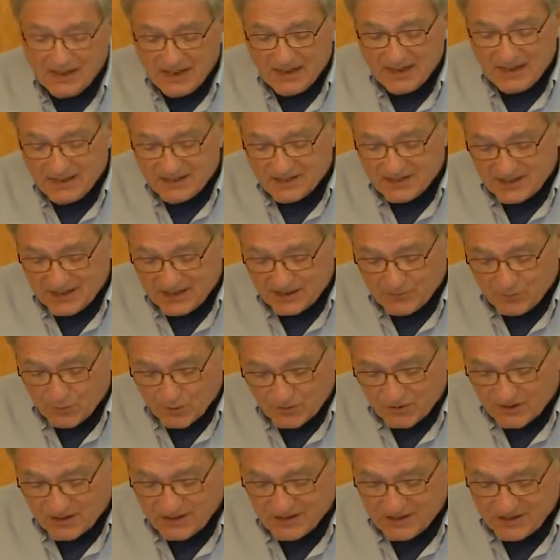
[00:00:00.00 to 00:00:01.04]
He said,
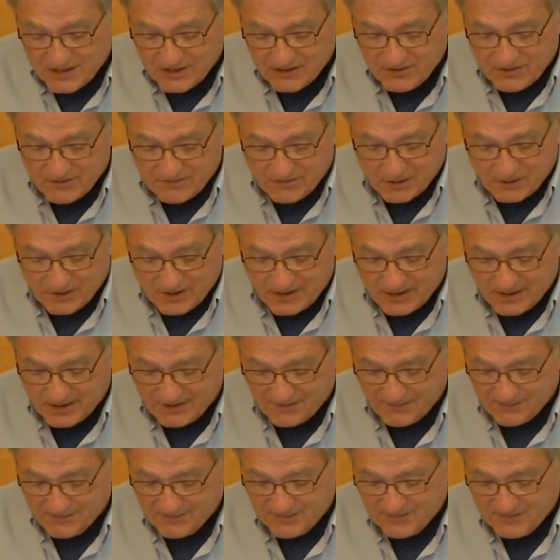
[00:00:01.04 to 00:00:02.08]
We'll continue with it.